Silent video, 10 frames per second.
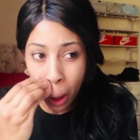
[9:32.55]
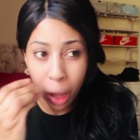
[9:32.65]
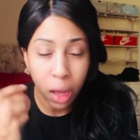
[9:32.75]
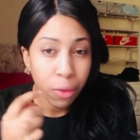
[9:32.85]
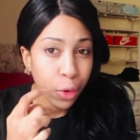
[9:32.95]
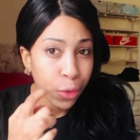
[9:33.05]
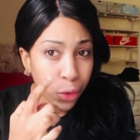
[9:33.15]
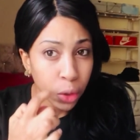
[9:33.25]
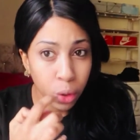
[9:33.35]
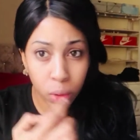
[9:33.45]
I have a
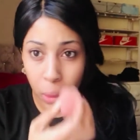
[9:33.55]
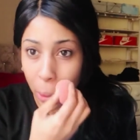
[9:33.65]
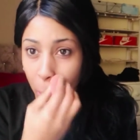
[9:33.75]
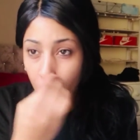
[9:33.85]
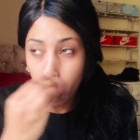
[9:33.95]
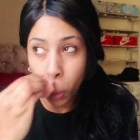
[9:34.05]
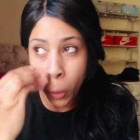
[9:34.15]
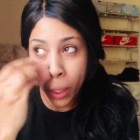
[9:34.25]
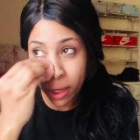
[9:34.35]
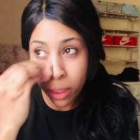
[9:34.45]
few
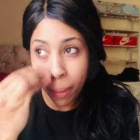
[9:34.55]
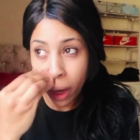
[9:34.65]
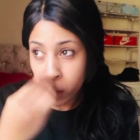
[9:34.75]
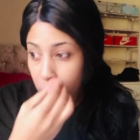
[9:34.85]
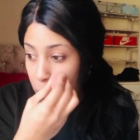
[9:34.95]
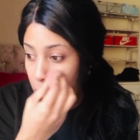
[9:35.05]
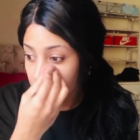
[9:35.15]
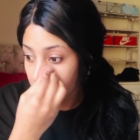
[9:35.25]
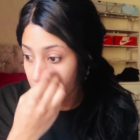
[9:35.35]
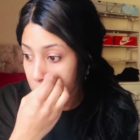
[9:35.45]
red patches
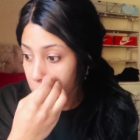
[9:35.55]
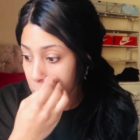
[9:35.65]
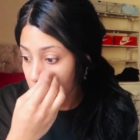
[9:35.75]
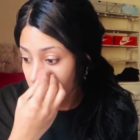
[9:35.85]
sometimes